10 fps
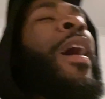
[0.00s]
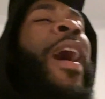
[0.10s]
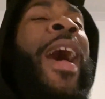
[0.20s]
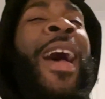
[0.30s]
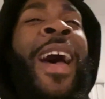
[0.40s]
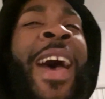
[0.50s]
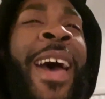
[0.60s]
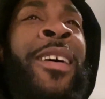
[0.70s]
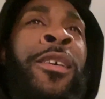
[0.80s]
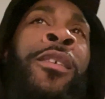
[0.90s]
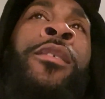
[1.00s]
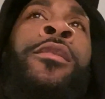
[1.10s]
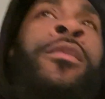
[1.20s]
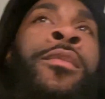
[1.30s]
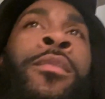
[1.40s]
I
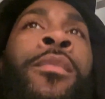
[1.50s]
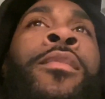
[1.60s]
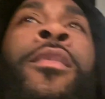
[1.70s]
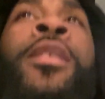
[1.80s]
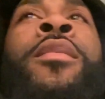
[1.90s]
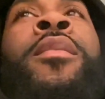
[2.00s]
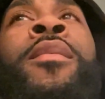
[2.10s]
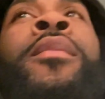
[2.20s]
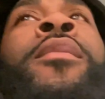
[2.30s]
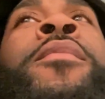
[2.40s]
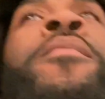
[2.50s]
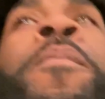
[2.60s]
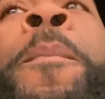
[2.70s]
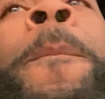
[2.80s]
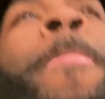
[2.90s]
mean, you do, but I
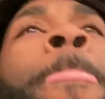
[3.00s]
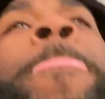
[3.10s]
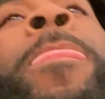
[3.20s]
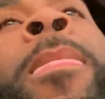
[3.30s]
guess,